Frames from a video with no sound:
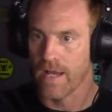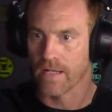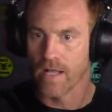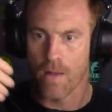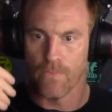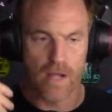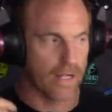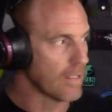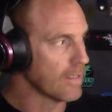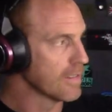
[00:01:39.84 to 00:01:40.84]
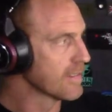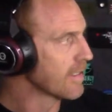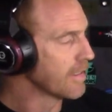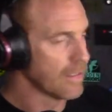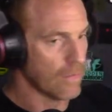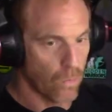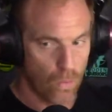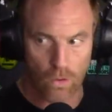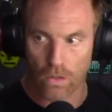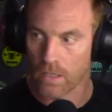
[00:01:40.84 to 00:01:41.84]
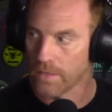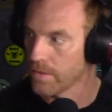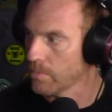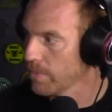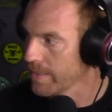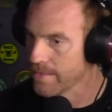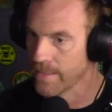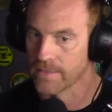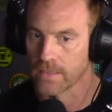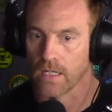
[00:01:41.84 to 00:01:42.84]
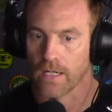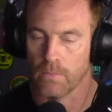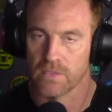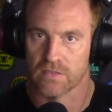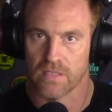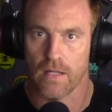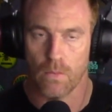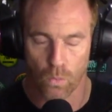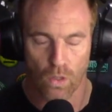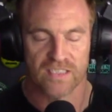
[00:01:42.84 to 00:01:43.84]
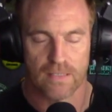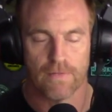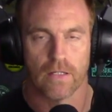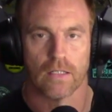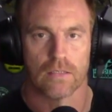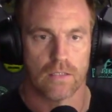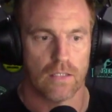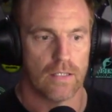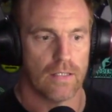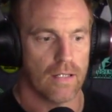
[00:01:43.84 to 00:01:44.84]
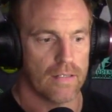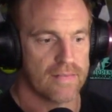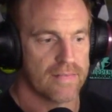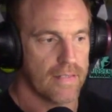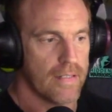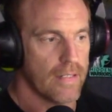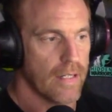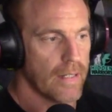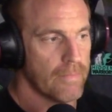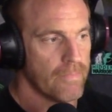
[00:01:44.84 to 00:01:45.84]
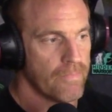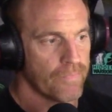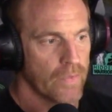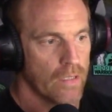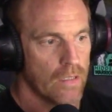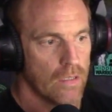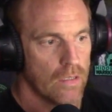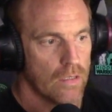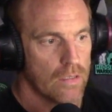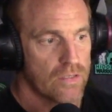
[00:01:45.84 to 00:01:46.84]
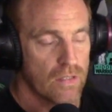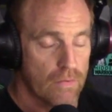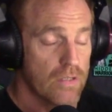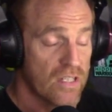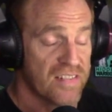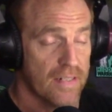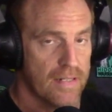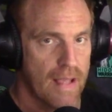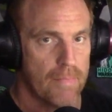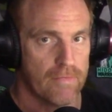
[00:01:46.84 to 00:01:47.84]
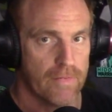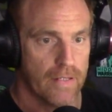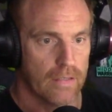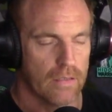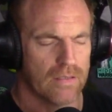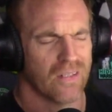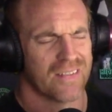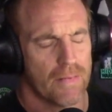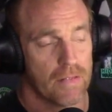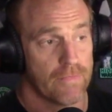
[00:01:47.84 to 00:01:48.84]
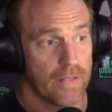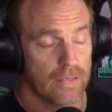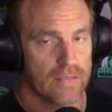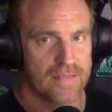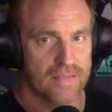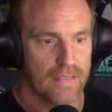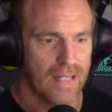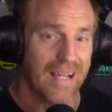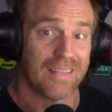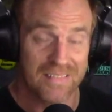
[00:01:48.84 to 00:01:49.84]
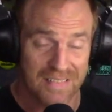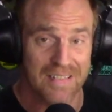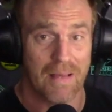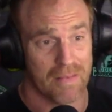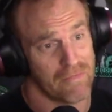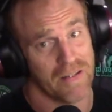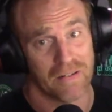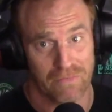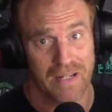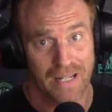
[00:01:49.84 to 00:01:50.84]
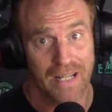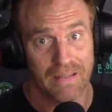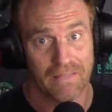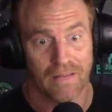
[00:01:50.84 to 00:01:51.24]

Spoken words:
camera angles and the wall and the way things are, it was difficult to see... To see the depth of field, not depth of field, to see depth of field, really.